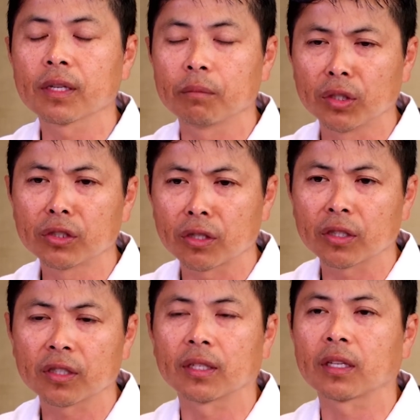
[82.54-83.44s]
mentioned
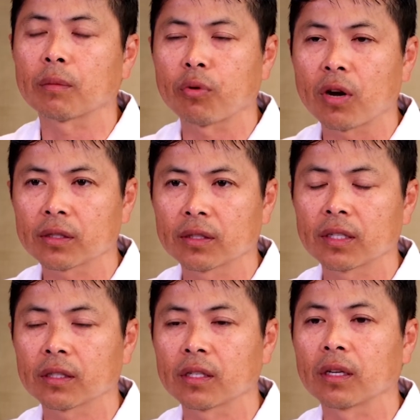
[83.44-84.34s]
earlier, like the
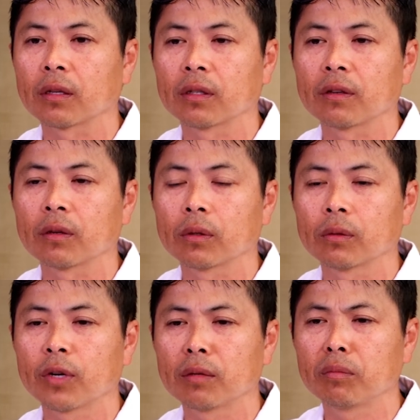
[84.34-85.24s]
processed, the
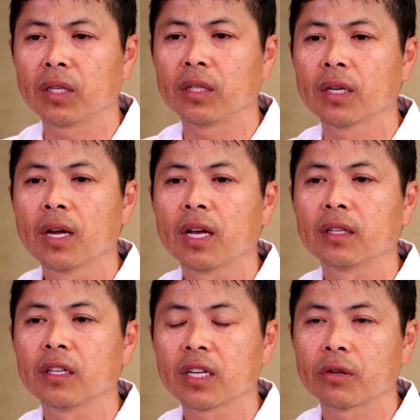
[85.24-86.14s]
red meat, and
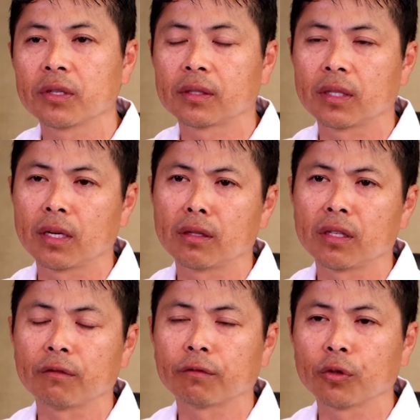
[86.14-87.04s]
the decrease in
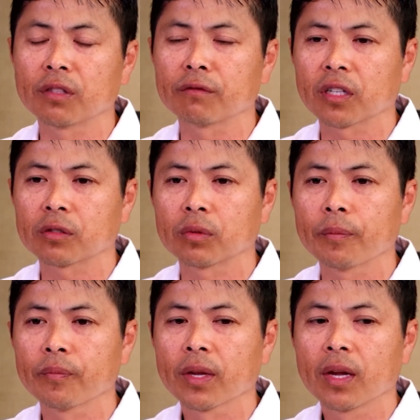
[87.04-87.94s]
the fruits and
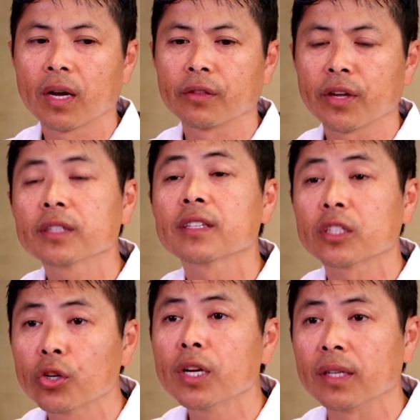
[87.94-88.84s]
vegetables, there is a
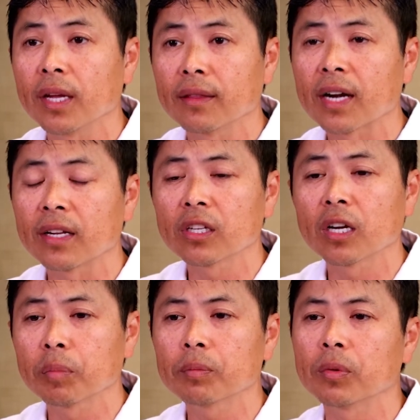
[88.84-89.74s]
trend in that in
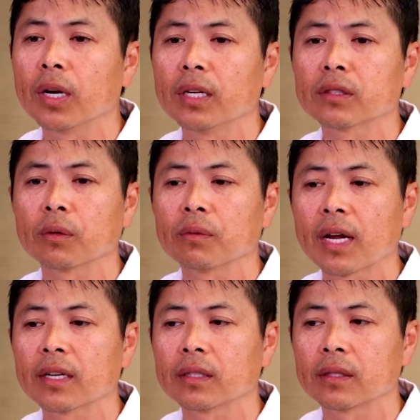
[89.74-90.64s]
young people, and so
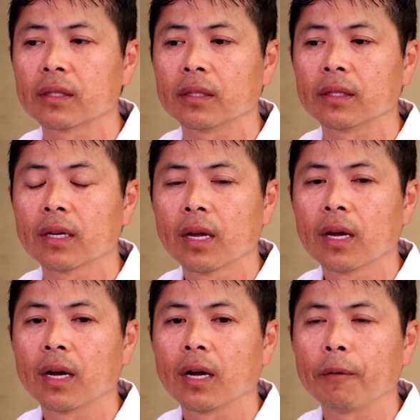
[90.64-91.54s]
that is the
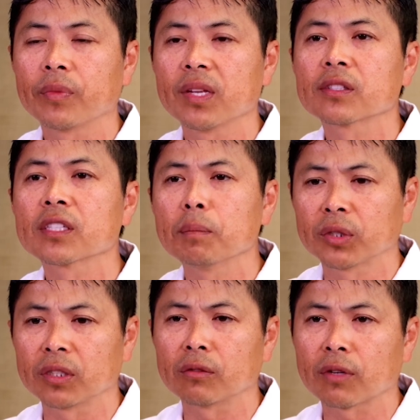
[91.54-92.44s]

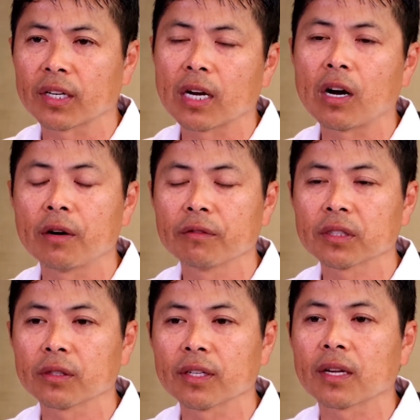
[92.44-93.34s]
assumption right now.
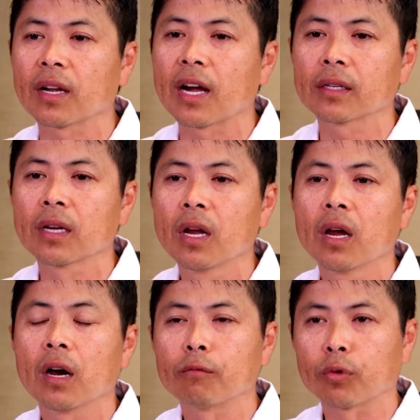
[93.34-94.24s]
Obviously, there's a lot
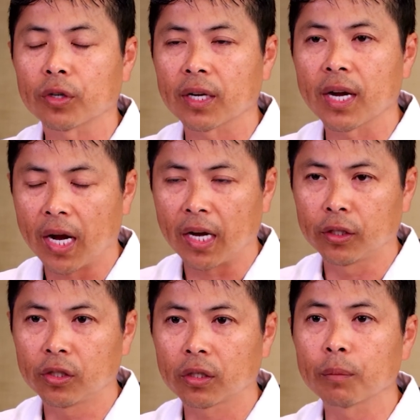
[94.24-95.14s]
of work
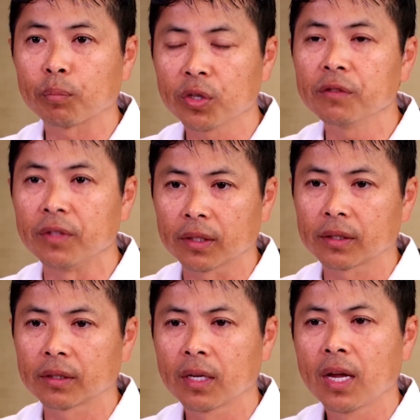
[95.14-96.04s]
ahead to prove
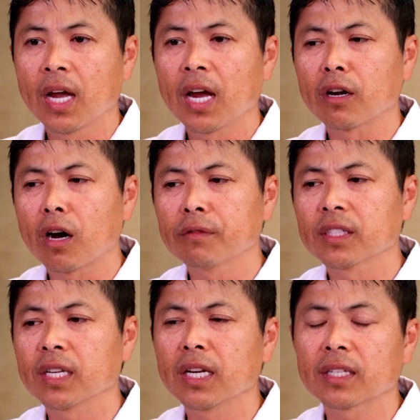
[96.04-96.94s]
this, and
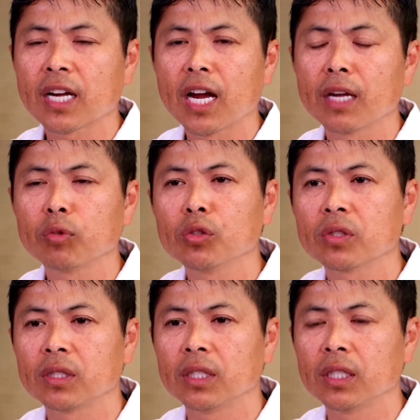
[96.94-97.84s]
obviously, anytime you
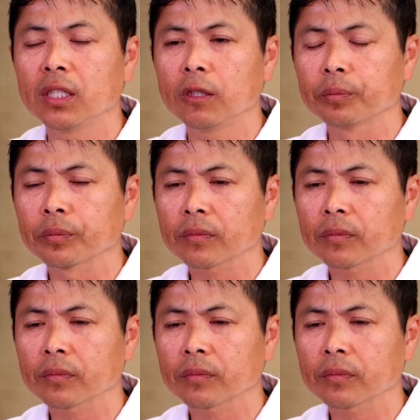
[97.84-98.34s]
see